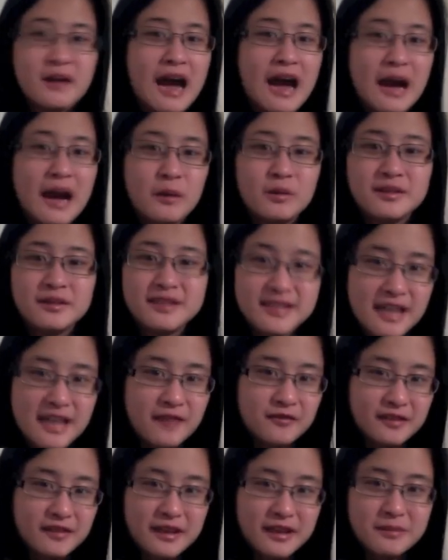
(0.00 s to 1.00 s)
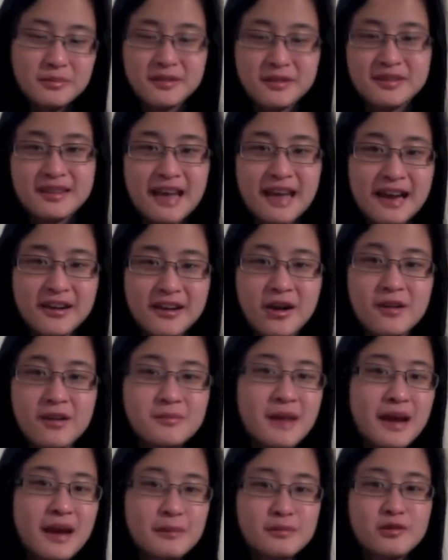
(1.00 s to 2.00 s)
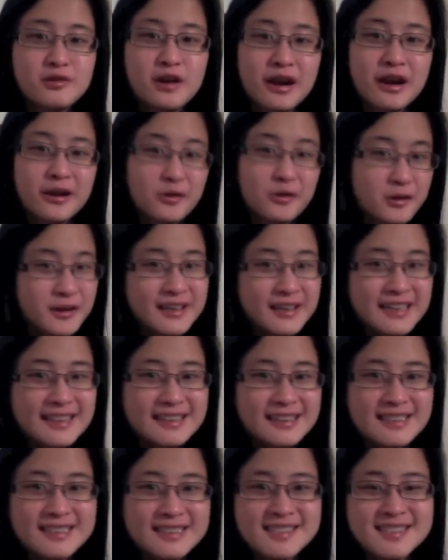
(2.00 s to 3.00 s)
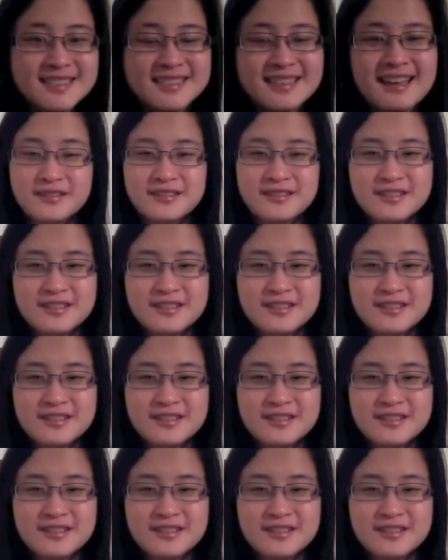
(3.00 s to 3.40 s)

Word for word: I will definitely put that on my priority list.